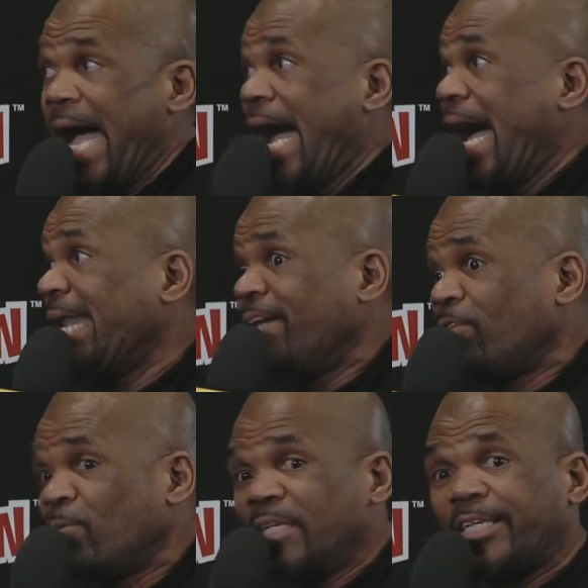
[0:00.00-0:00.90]
I never
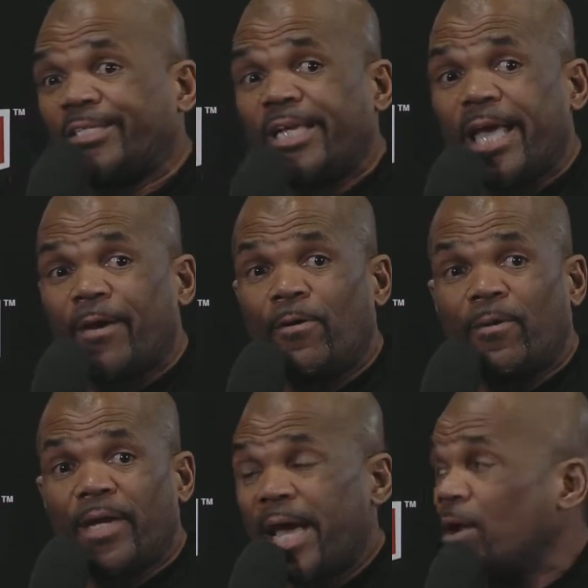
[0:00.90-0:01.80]
went to jail,
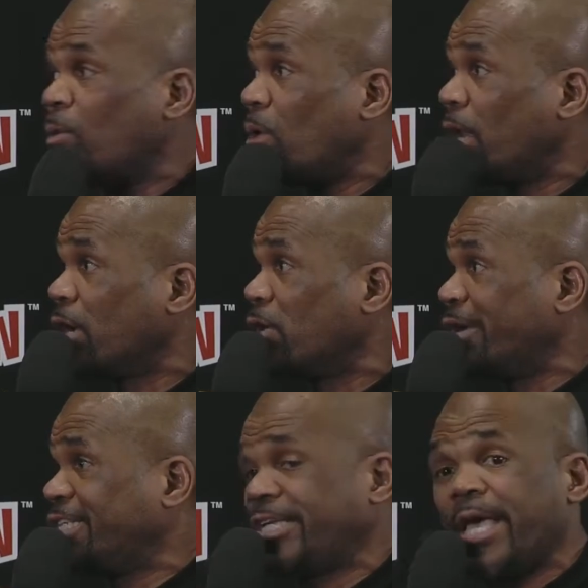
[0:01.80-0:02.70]
and I don't want to go
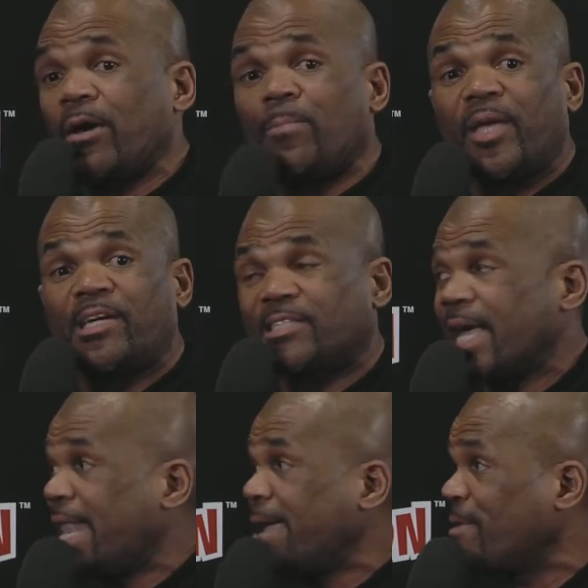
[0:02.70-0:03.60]
to jail because I
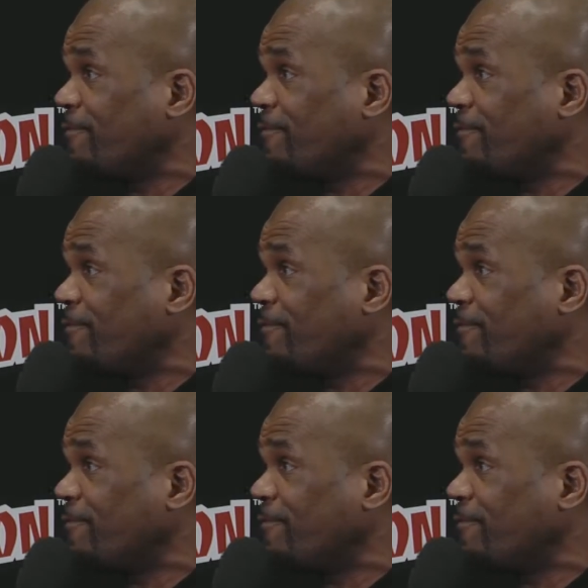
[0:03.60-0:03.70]
like my